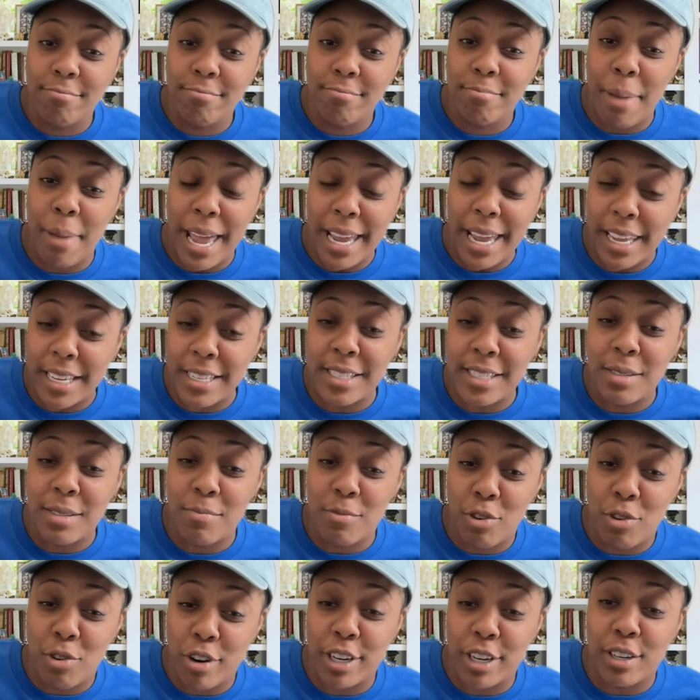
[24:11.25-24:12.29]
making
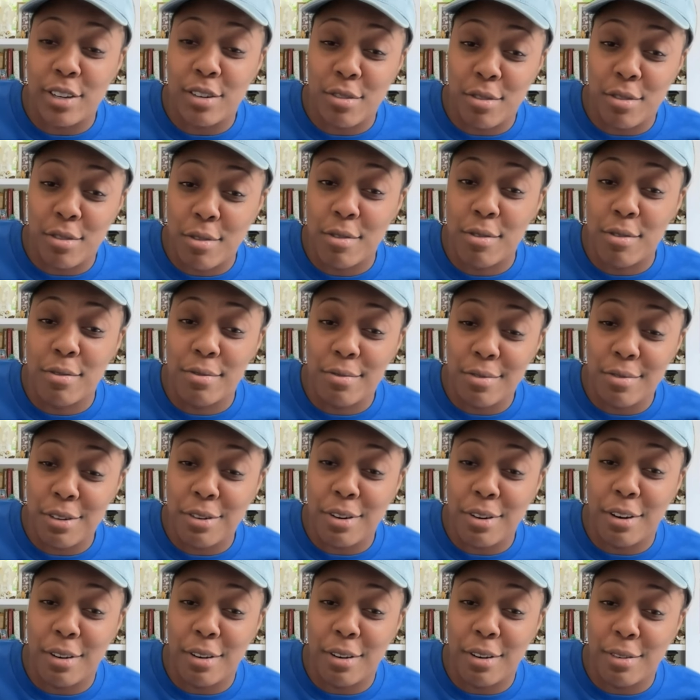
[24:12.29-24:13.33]
some critical,
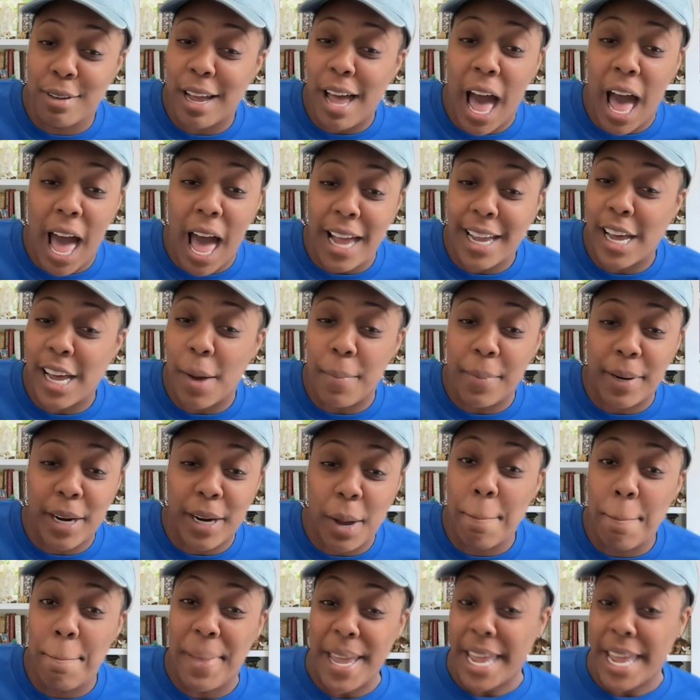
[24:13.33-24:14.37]
you know, car coming
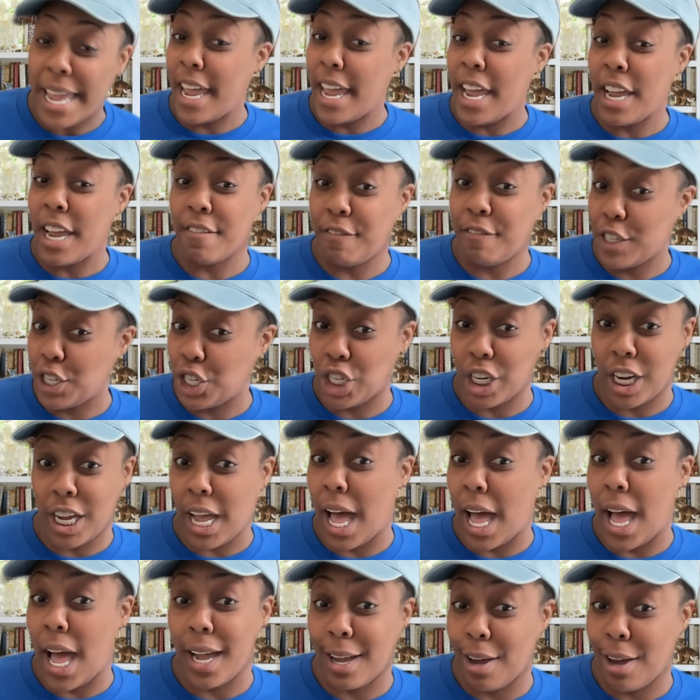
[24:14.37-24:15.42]
up big for
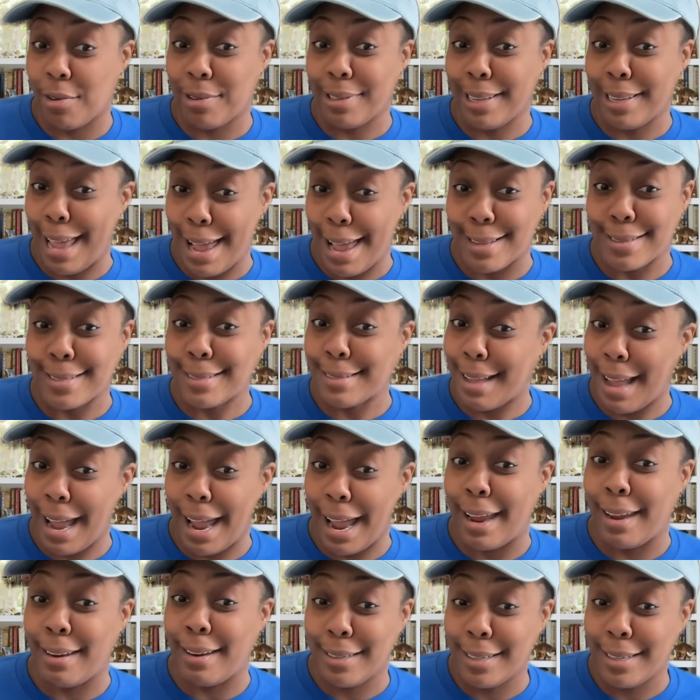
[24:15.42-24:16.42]
Chicago last night.